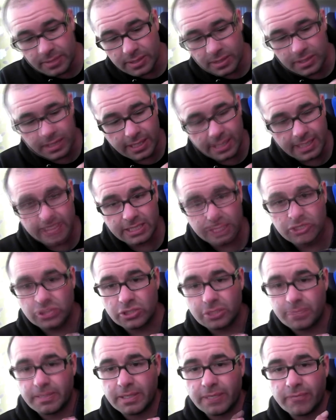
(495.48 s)
It's
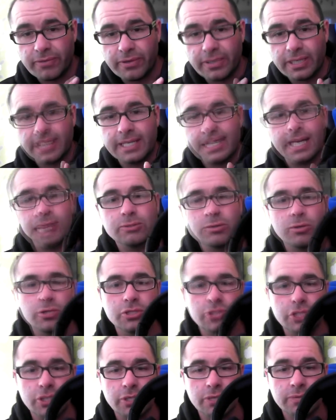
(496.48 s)
just been a really nice one
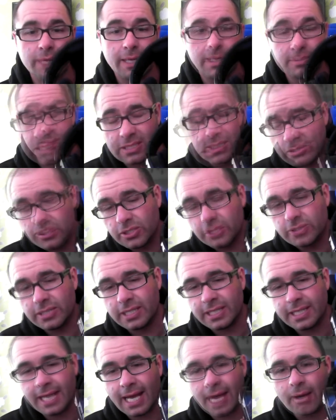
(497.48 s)
to use. I'm still using
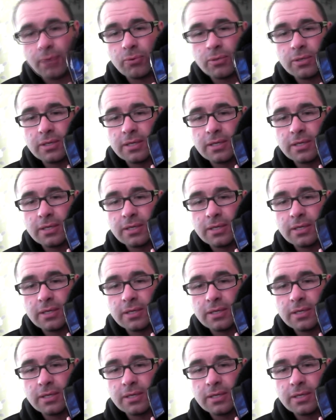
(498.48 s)
it now